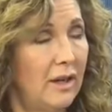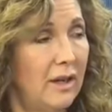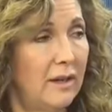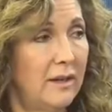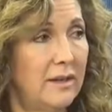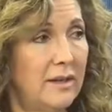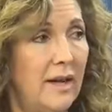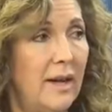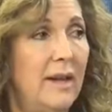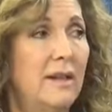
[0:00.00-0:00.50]

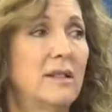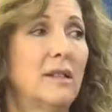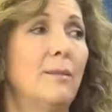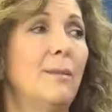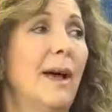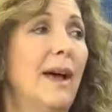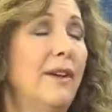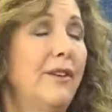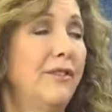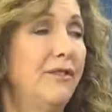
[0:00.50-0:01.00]
It takes them
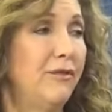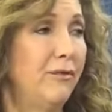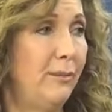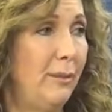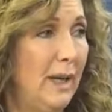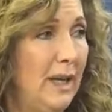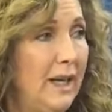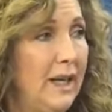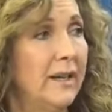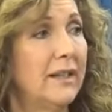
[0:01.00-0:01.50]
out of
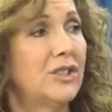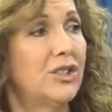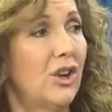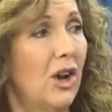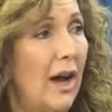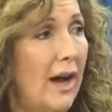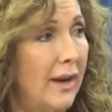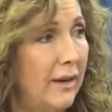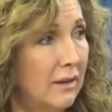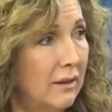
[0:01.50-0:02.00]
being a
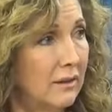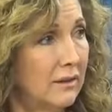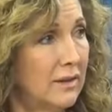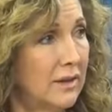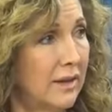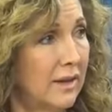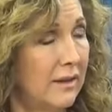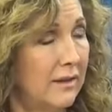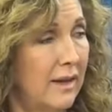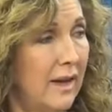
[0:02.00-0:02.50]
child,
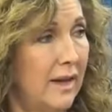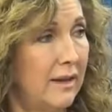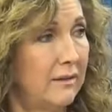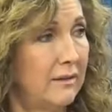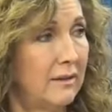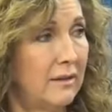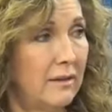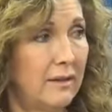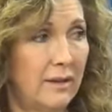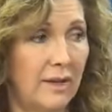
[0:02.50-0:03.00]
and then mm
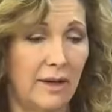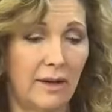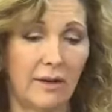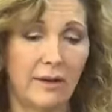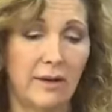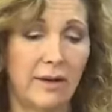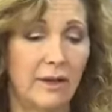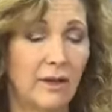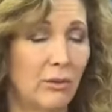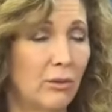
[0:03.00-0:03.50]
-hmm. they're
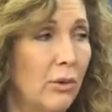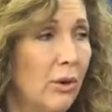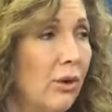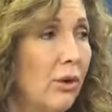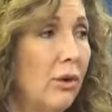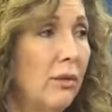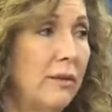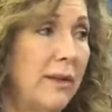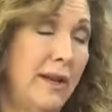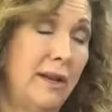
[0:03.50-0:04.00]
in the
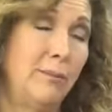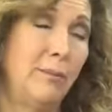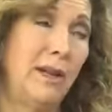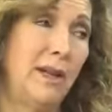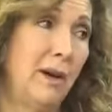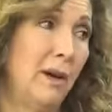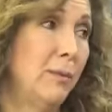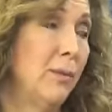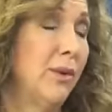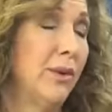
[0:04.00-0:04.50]
role, they
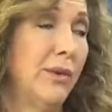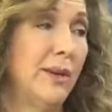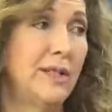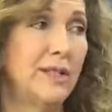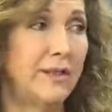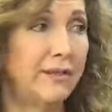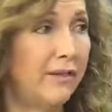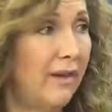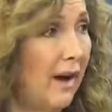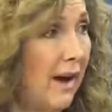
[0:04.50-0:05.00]
become
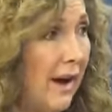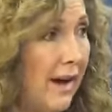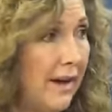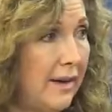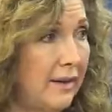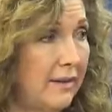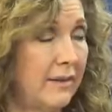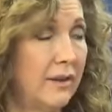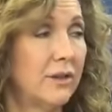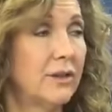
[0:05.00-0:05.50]

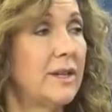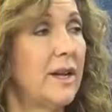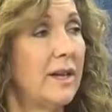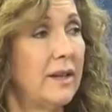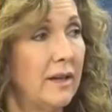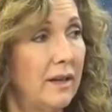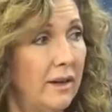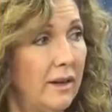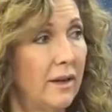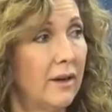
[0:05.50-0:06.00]
parentified and they're
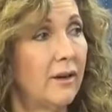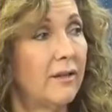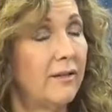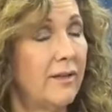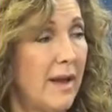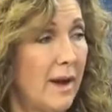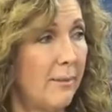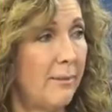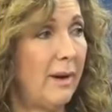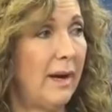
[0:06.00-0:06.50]
taking care of
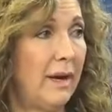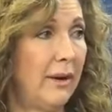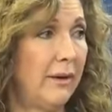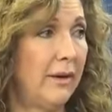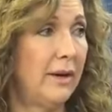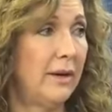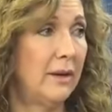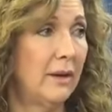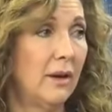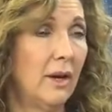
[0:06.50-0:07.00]
that
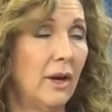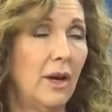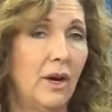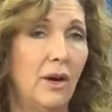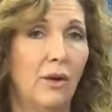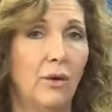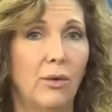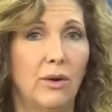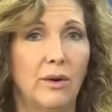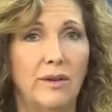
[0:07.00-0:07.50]
parent,
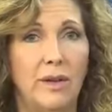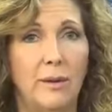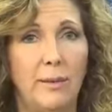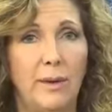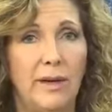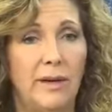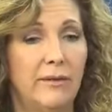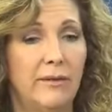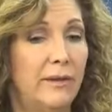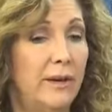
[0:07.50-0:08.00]
or they
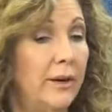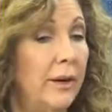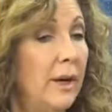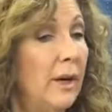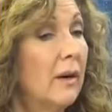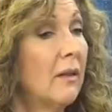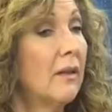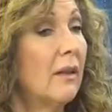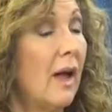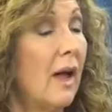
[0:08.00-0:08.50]
become very
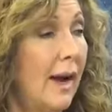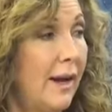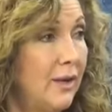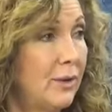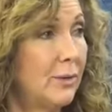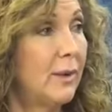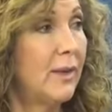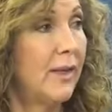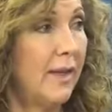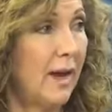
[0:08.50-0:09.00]
aligned
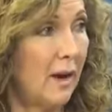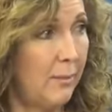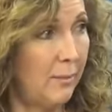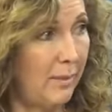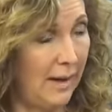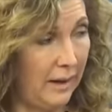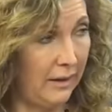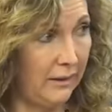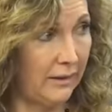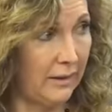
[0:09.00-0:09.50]
with that mm.
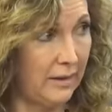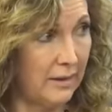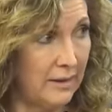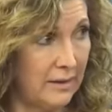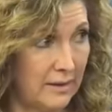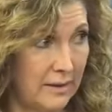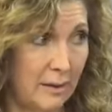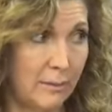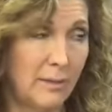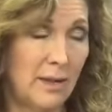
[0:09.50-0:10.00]
parent, mm.
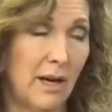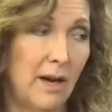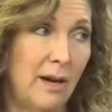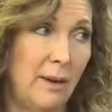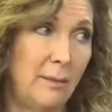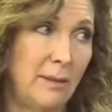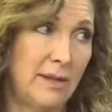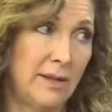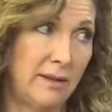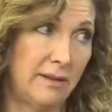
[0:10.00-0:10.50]

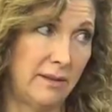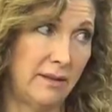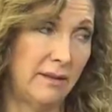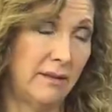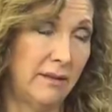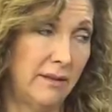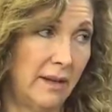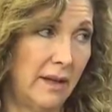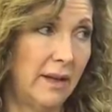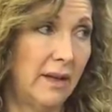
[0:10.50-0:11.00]
sometimes
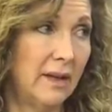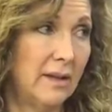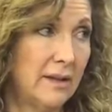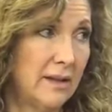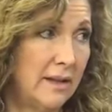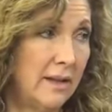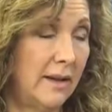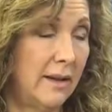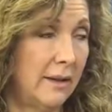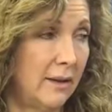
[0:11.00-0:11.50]

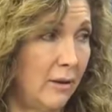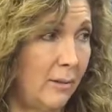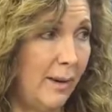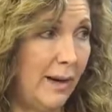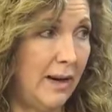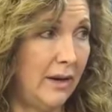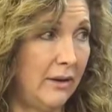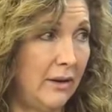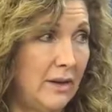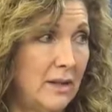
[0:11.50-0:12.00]
against the other
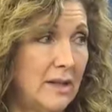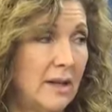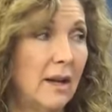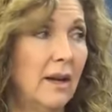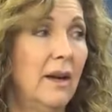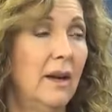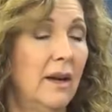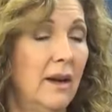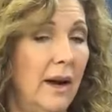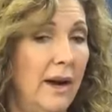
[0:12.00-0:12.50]
parent.
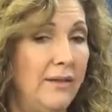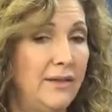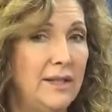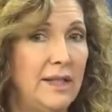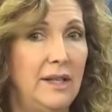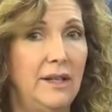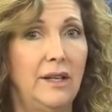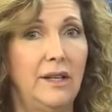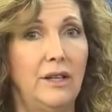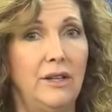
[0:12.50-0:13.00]
I've
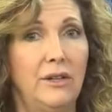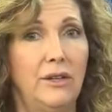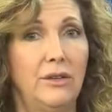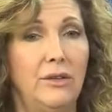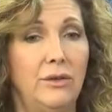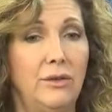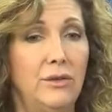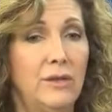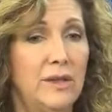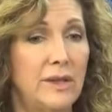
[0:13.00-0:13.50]
seen it
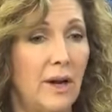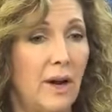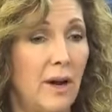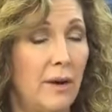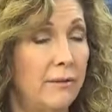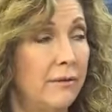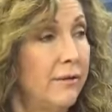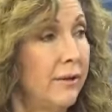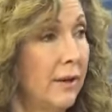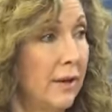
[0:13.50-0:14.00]
used
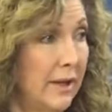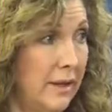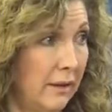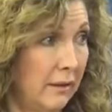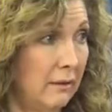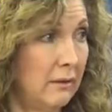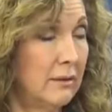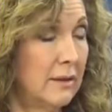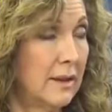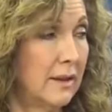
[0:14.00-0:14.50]
um, for
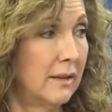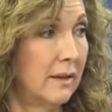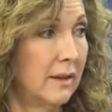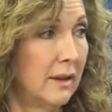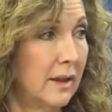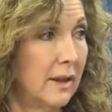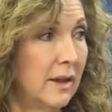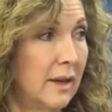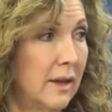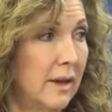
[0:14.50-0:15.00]
guilt.
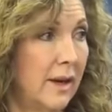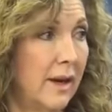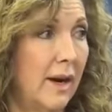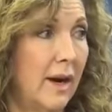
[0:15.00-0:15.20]
Mm -hmm.